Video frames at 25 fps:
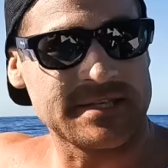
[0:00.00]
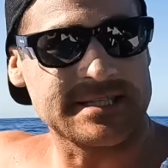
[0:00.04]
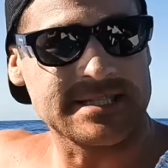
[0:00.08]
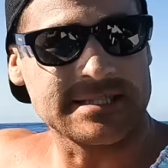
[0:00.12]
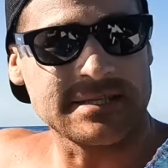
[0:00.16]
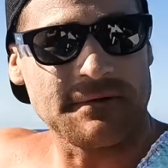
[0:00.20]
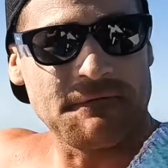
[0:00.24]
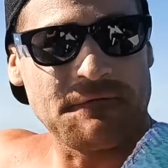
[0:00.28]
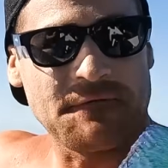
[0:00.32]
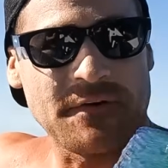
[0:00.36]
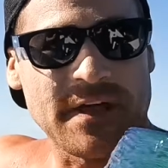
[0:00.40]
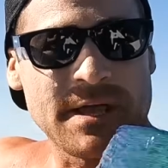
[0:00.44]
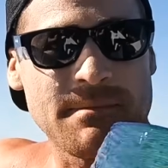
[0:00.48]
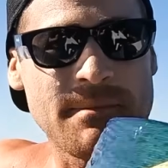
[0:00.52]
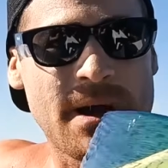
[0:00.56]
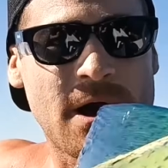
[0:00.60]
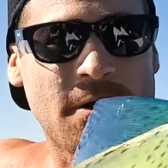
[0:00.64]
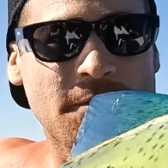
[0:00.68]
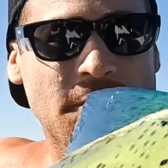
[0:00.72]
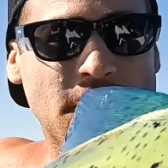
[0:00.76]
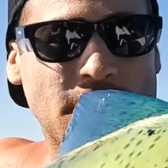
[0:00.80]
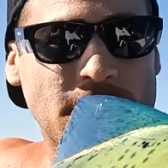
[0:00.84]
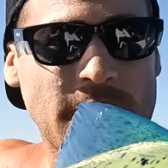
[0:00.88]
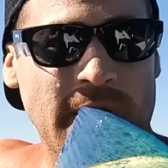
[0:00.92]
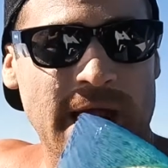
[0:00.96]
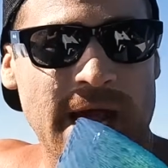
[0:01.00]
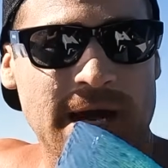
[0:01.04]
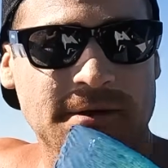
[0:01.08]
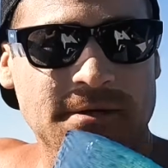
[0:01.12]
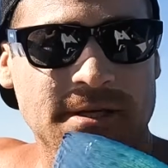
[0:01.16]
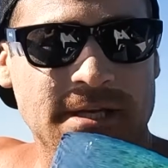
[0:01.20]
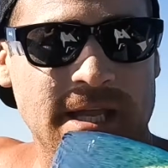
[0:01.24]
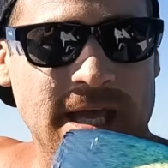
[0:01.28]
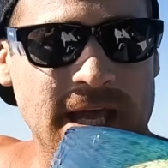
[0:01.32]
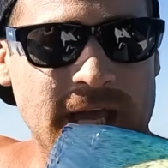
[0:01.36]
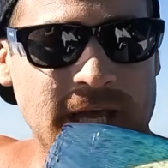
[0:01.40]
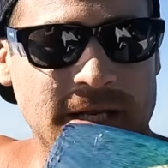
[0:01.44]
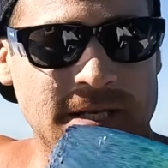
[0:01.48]
This is a female. The
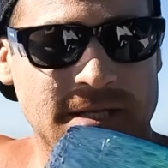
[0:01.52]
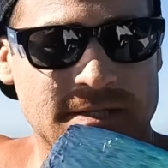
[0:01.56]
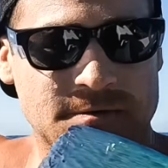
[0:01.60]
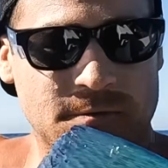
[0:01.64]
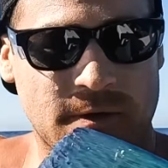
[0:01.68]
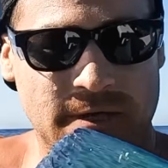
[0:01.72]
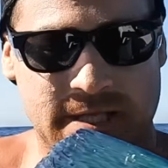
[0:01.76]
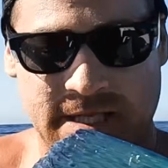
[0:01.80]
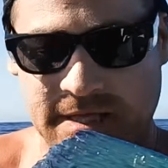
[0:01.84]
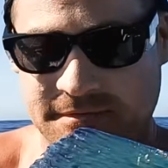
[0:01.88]
rounded head is what